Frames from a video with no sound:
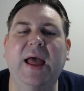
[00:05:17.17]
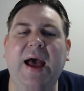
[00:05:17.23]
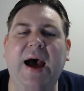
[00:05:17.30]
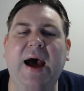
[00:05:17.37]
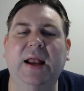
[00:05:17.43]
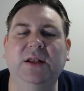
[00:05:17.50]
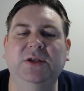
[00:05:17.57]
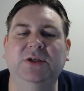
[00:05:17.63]

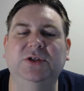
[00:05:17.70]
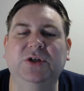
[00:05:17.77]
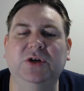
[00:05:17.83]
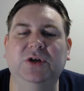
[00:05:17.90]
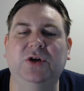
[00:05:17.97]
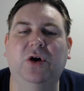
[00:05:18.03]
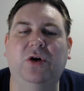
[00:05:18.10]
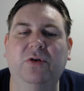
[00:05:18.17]
and
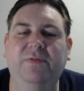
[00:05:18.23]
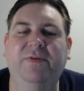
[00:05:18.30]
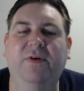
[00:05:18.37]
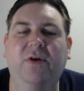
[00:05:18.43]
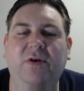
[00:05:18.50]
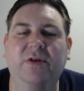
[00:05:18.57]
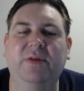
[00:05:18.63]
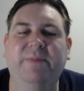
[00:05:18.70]
gone
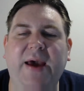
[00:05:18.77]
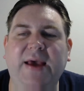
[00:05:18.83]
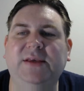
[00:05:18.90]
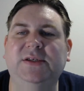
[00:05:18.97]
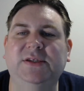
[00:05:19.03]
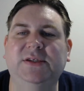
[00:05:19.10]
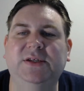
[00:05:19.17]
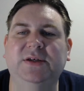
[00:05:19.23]
for the
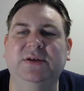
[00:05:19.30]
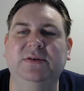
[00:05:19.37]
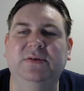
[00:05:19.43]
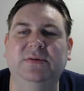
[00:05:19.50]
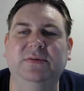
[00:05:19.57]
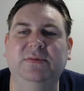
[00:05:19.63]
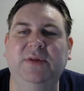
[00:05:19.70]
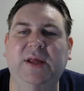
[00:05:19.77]
best
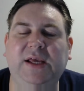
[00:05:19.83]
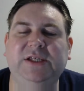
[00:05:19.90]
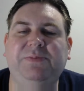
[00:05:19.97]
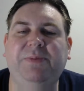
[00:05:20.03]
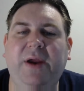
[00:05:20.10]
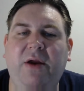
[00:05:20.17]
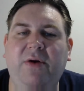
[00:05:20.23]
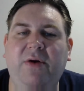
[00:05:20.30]

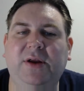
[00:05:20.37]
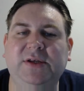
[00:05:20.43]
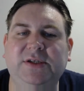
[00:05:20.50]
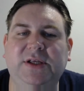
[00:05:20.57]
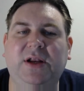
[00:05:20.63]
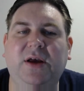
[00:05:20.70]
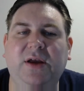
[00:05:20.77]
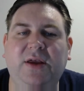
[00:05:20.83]
experience
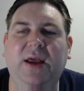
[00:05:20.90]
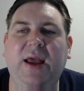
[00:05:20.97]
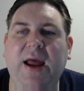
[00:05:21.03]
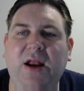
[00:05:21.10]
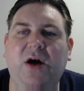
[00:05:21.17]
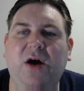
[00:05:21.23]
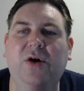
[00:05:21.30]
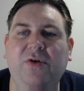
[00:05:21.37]
that I could
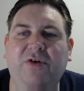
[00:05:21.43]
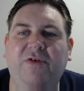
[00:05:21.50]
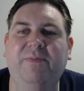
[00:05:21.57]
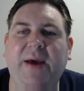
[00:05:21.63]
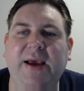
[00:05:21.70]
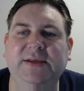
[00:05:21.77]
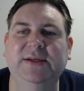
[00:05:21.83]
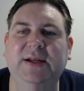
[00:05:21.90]
get hold of,
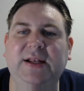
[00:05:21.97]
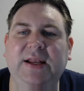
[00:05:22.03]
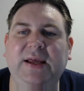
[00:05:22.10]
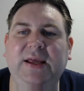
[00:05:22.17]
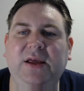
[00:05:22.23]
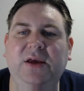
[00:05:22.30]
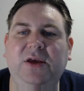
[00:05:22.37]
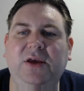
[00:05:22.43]

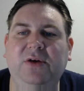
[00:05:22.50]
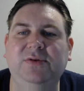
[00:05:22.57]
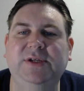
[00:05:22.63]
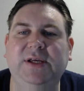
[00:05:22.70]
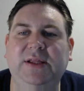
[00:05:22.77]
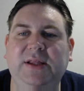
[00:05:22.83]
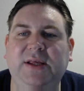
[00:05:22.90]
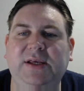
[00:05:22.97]
basically
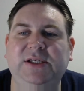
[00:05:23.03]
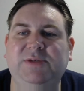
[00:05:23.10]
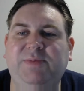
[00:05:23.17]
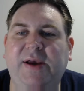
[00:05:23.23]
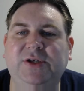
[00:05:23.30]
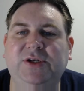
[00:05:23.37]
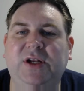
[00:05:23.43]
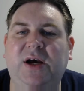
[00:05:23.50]
using these
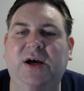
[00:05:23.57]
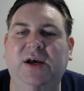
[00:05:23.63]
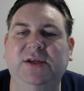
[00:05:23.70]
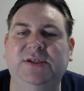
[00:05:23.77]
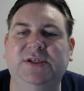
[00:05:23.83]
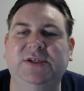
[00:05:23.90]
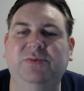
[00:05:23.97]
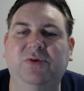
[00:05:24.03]

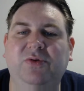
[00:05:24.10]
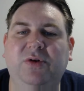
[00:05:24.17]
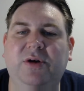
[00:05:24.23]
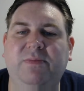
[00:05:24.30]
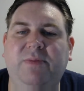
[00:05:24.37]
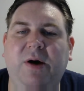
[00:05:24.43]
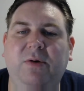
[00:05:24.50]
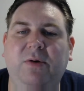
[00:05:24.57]
specialized smaller
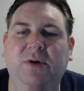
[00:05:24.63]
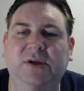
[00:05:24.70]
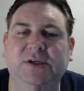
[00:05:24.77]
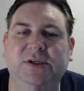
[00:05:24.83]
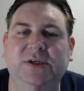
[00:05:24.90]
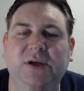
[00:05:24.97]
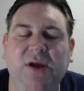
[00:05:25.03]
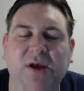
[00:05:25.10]

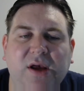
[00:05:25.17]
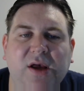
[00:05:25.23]
components.